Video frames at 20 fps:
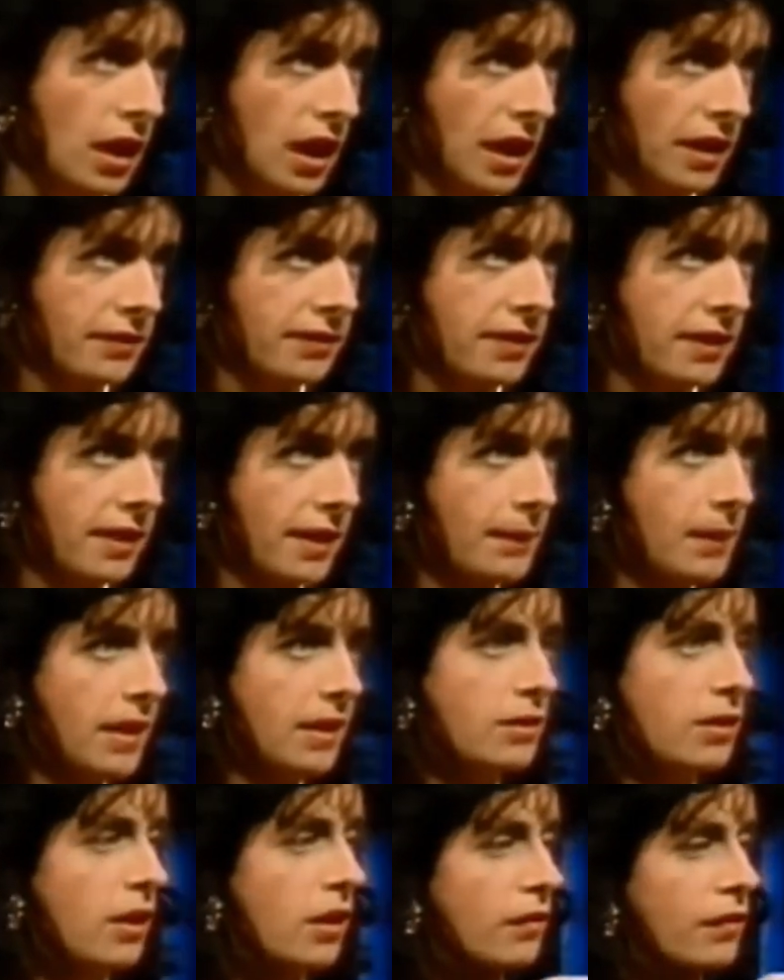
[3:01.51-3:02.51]
the cost. I
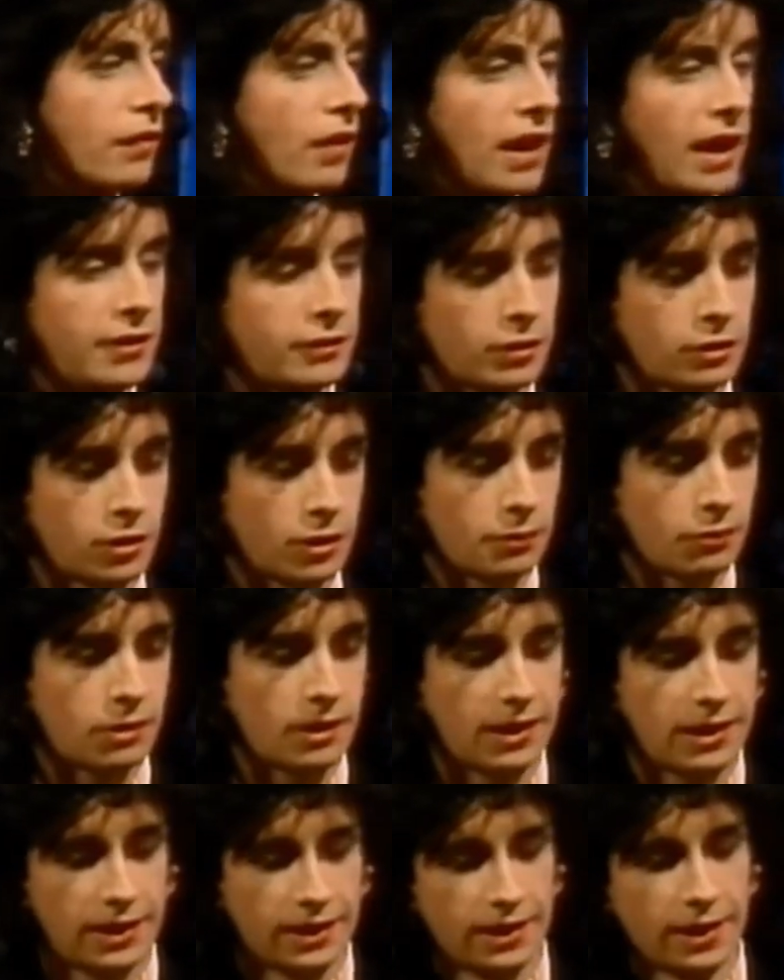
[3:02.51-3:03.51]
mean, it's all fine to look
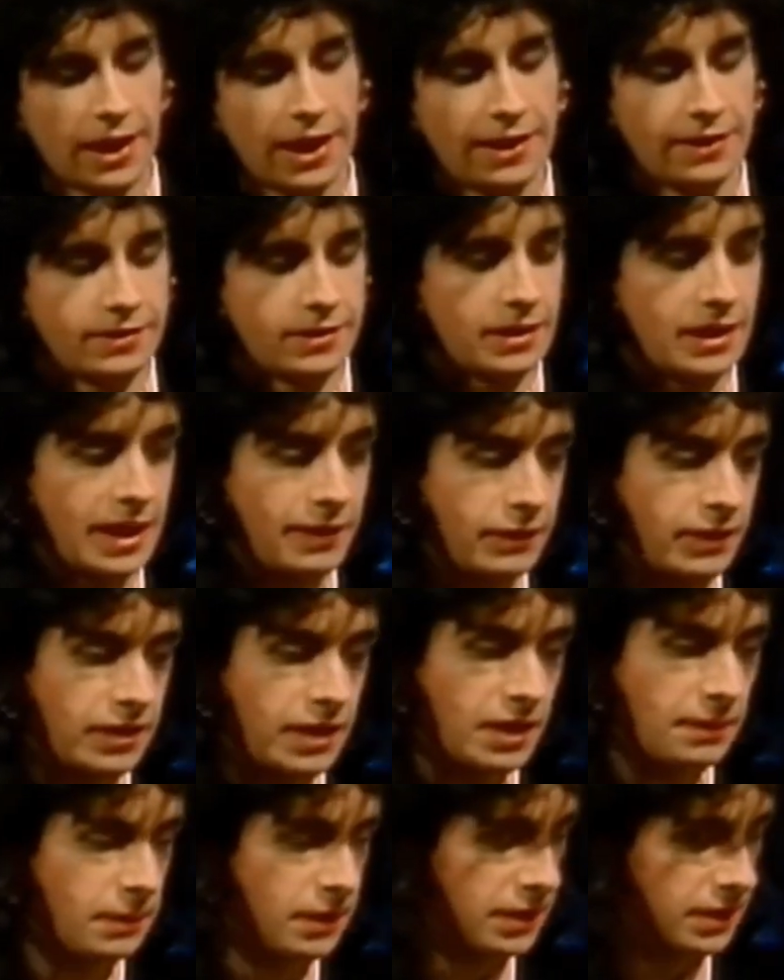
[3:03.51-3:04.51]
pretty and nice and
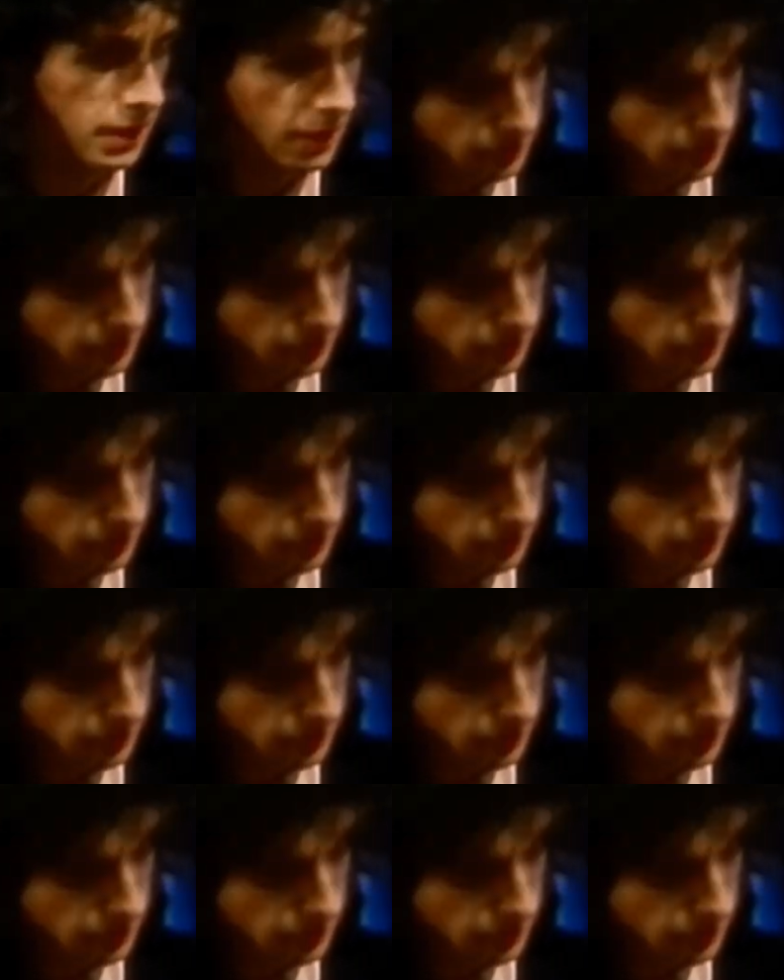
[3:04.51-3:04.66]
everything,